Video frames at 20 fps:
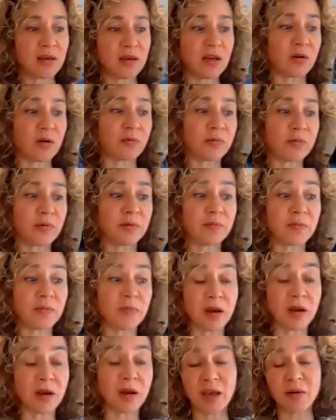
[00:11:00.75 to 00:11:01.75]
you know,
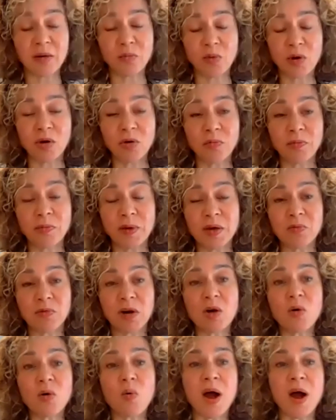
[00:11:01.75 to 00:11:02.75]
it will be
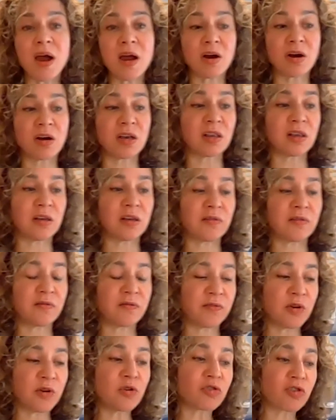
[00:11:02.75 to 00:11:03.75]
required in the
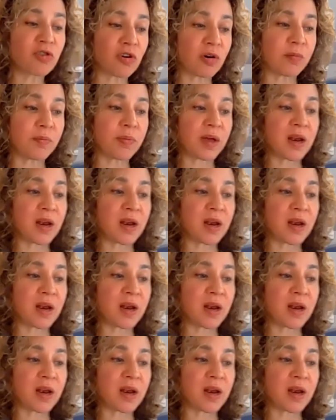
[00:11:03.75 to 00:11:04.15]
future,